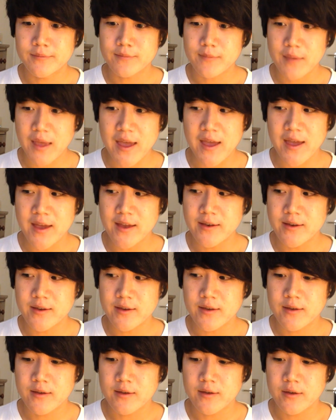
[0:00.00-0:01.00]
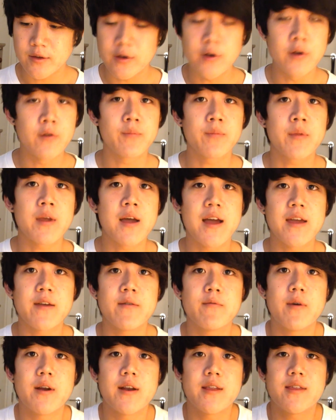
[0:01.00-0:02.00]
And you know, I
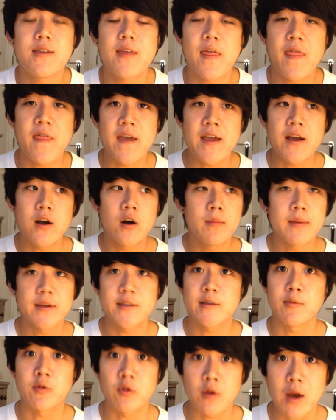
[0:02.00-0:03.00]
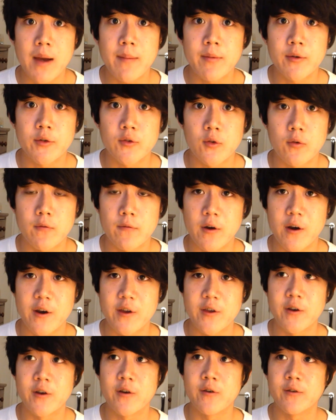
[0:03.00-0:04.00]
wanted to thank all my subscribers so far.
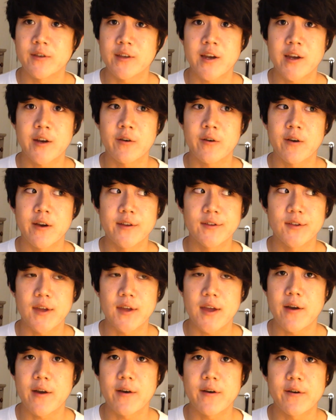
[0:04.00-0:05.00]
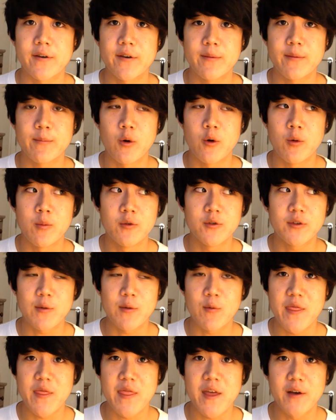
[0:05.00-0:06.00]
You know, it's kind of crazy. We're almost at
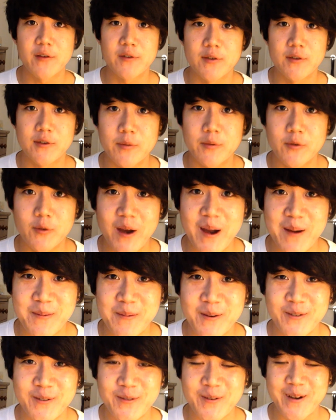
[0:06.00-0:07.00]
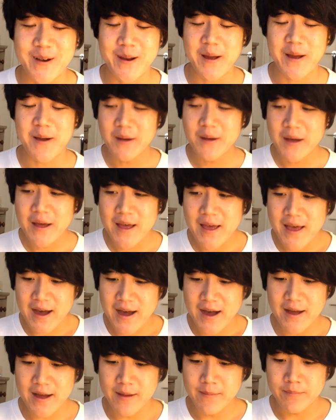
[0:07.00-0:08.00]
1,000 subscribers right
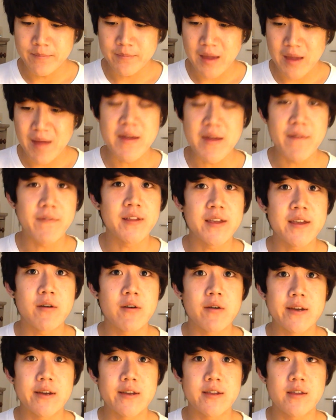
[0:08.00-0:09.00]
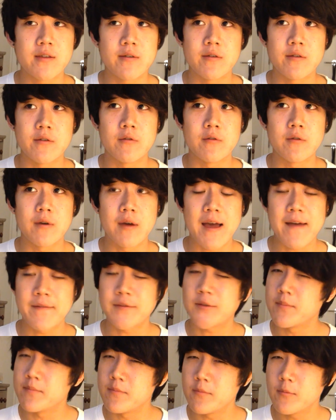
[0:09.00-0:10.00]
now. I'm definitely going to have
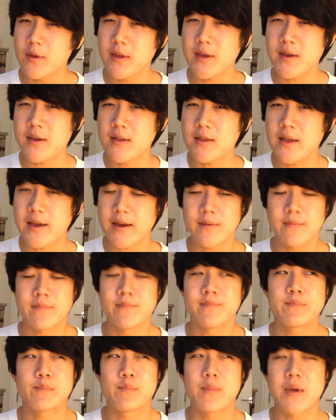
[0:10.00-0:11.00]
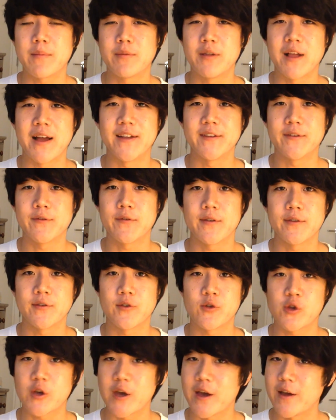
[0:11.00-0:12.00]
some really like big plans for
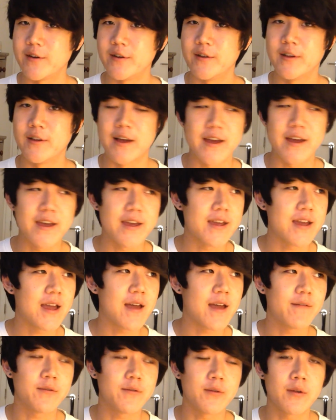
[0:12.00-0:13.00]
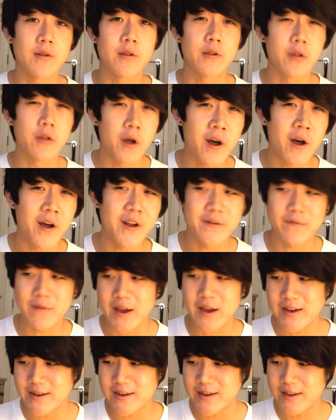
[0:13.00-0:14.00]
this channel. I have a lot of
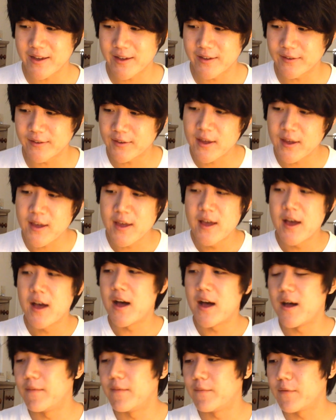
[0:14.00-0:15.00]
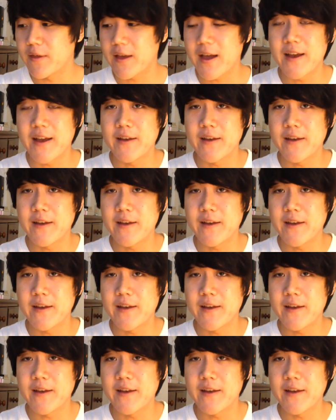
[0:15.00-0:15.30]
ideas for the kind